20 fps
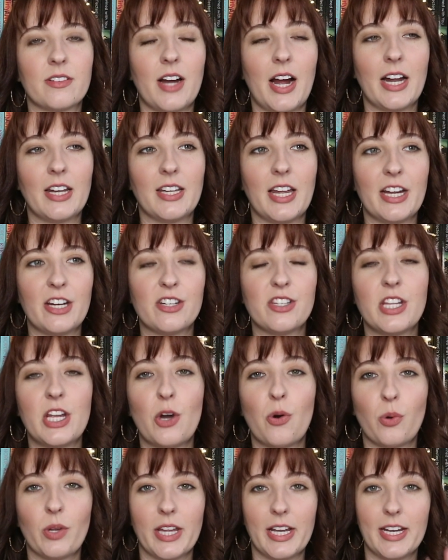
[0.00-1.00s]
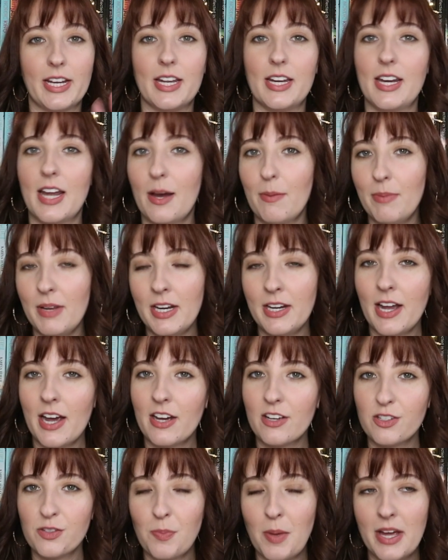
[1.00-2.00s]
I liked the whole like kidnapping
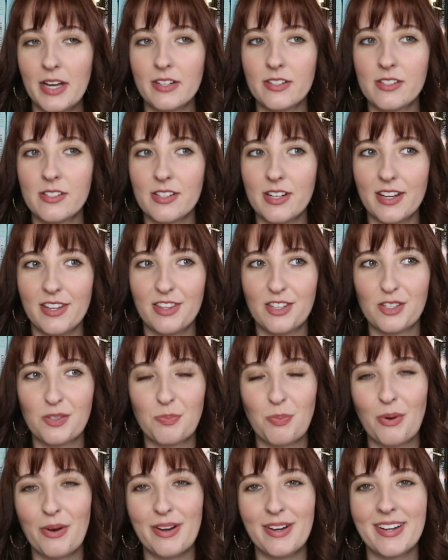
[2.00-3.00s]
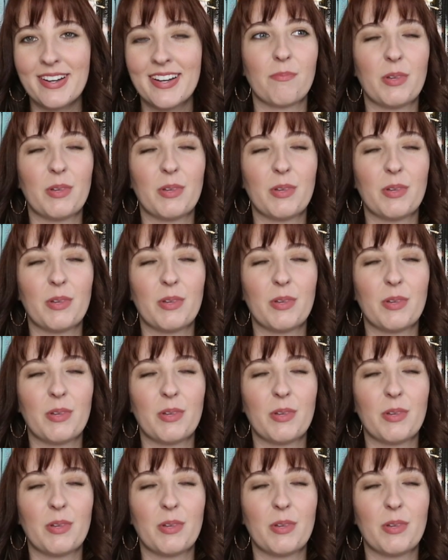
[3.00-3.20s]
aspect in this book,